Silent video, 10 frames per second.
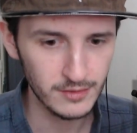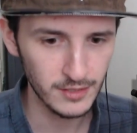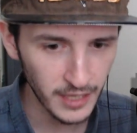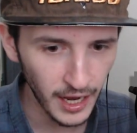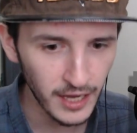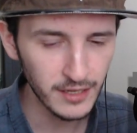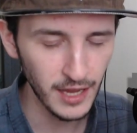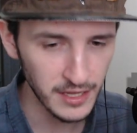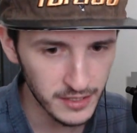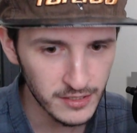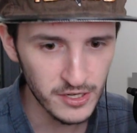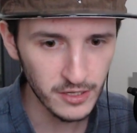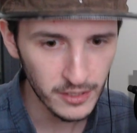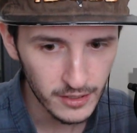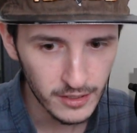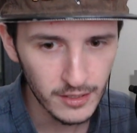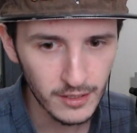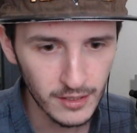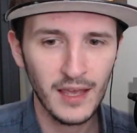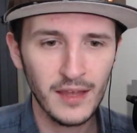Okay, ending song.
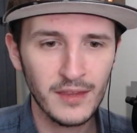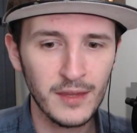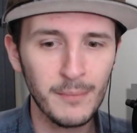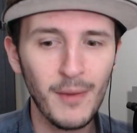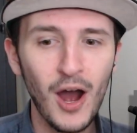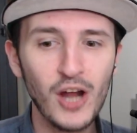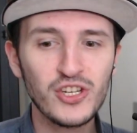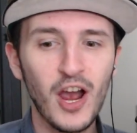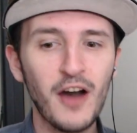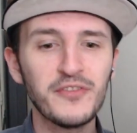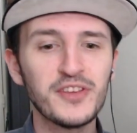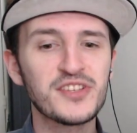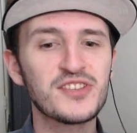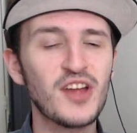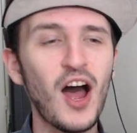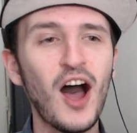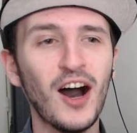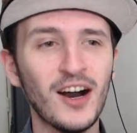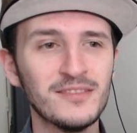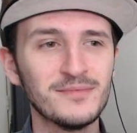The March of the Star.